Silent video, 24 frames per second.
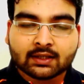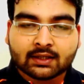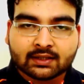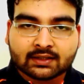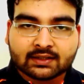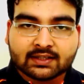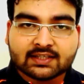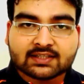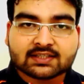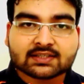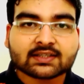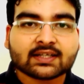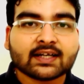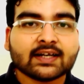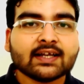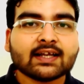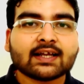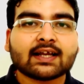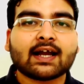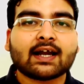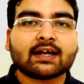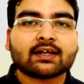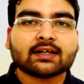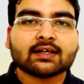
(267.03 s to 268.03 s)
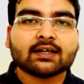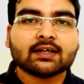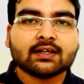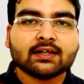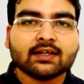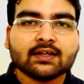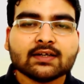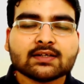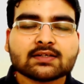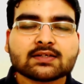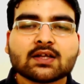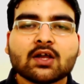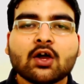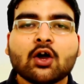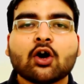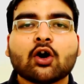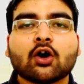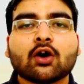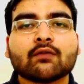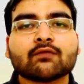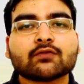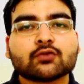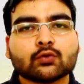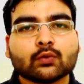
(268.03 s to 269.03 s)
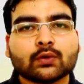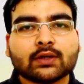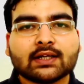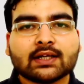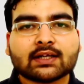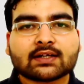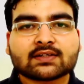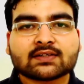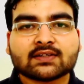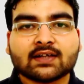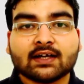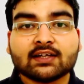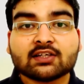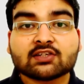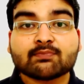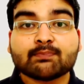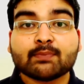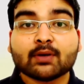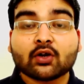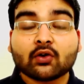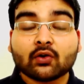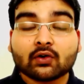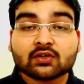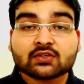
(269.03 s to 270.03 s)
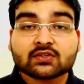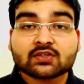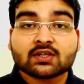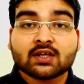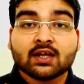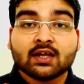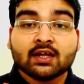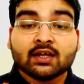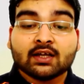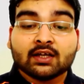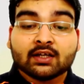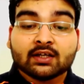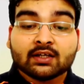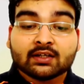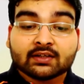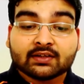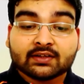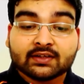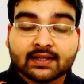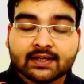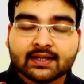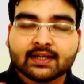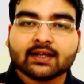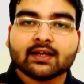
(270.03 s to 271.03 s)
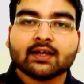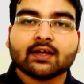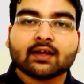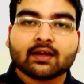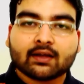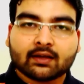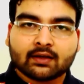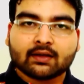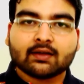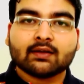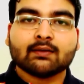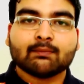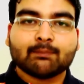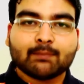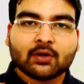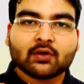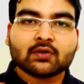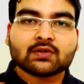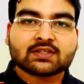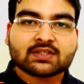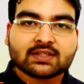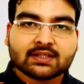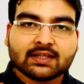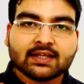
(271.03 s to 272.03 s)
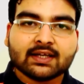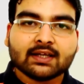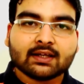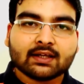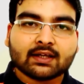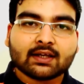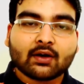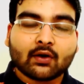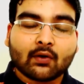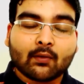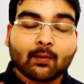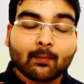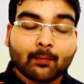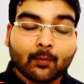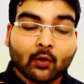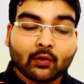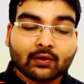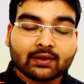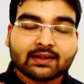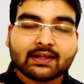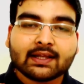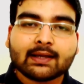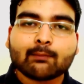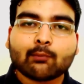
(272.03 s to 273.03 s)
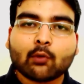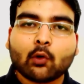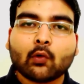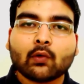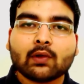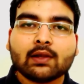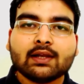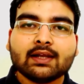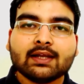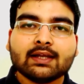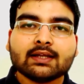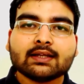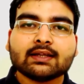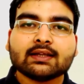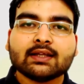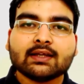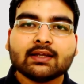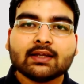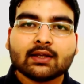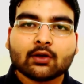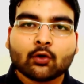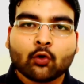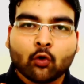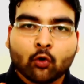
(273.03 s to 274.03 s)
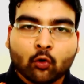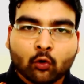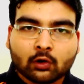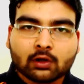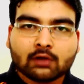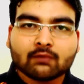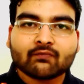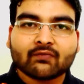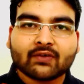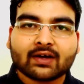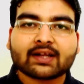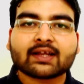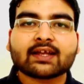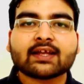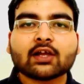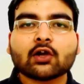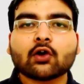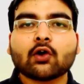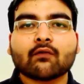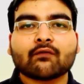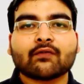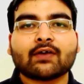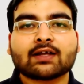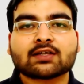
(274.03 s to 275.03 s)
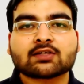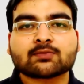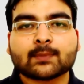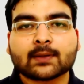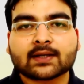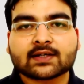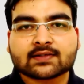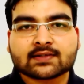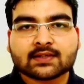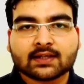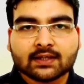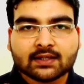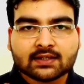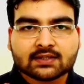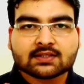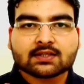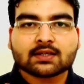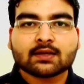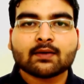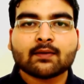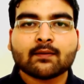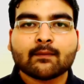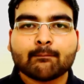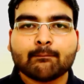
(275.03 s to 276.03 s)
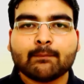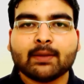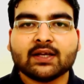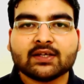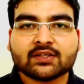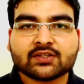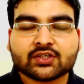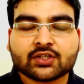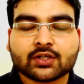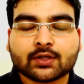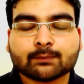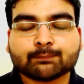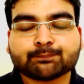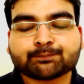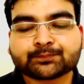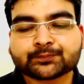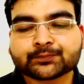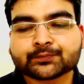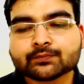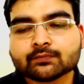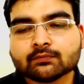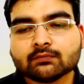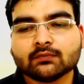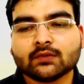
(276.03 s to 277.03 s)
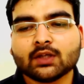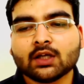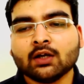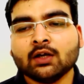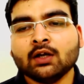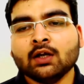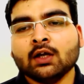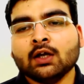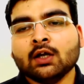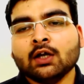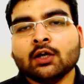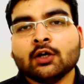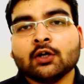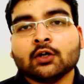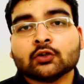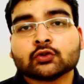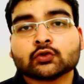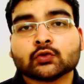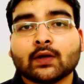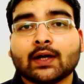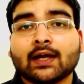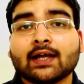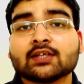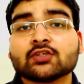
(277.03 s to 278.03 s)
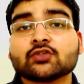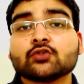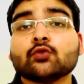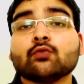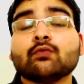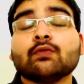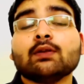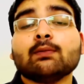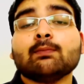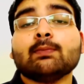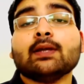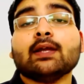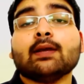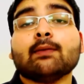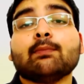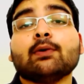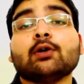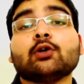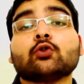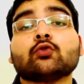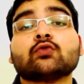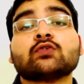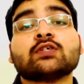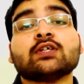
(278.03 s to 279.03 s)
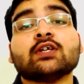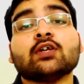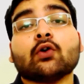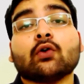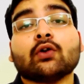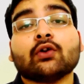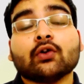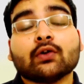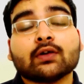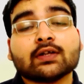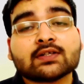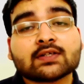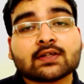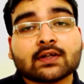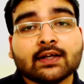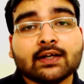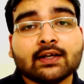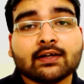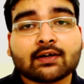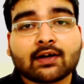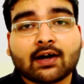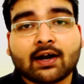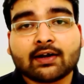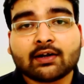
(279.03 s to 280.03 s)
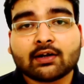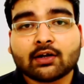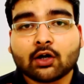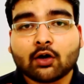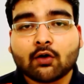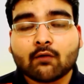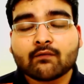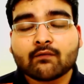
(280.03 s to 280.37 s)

these 3 categories of zodiac signs, because they upon them only the whole working of aspects is based. So as you will be able to see on your screen right now,